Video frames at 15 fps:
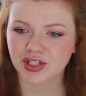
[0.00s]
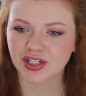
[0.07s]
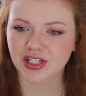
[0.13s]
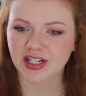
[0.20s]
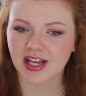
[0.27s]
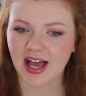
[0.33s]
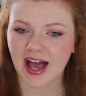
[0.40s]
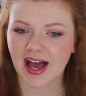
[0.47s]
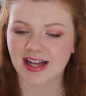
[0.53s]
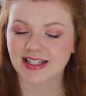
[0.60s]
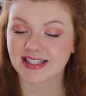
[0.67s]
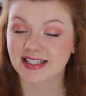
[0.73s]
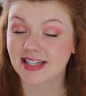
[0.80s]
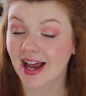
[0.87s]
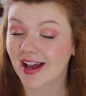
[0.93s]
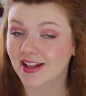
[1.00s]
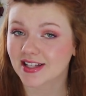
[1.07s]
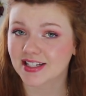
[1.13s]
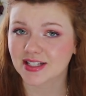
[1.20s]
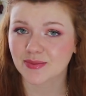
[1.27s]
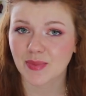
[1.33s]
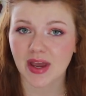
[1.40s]
she had
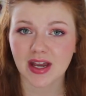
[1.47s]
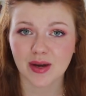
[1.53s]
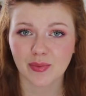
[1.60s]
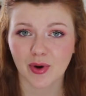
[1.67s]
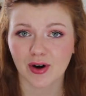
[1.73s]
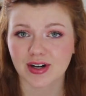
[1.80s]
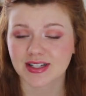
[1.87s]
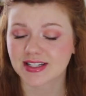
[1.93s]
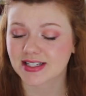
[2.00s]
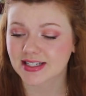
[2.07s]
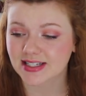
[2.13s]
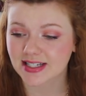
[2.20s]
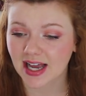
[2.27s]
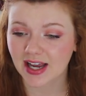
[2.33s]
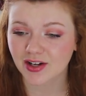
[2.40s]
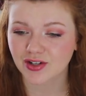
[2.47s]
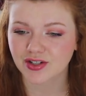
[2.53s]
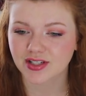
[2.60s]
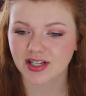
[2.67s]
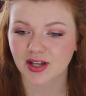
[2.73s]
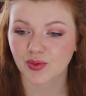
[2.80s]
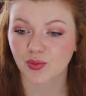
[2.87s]
stylists, makeup artists,
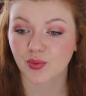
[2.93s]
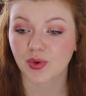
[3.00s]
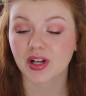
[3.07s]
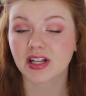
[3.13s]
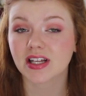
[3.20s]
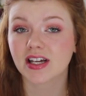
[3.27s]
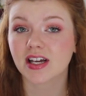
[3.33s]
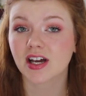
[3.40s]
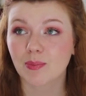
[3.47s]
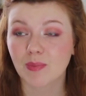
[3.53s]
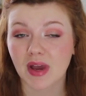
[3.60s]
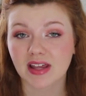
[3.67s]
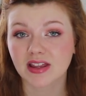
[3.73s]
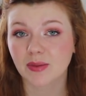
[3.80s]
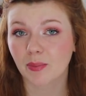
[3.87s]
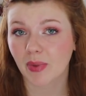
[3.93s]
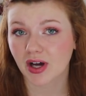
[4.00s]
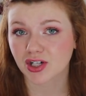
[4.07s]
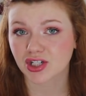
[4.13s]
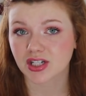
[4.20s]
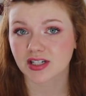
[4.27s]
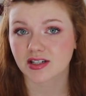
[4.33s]
designers, and really made the
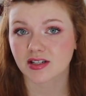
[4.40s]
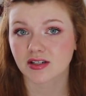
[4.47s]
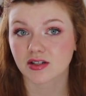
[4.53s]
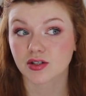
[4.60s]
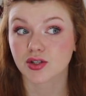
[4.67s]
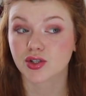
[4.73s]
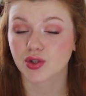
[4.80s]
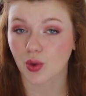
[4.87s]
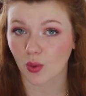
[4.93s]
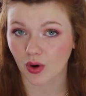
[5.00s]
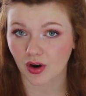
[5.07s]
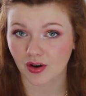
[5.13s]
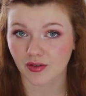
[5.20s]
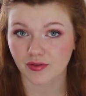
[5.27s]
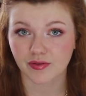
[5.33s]
budget soar,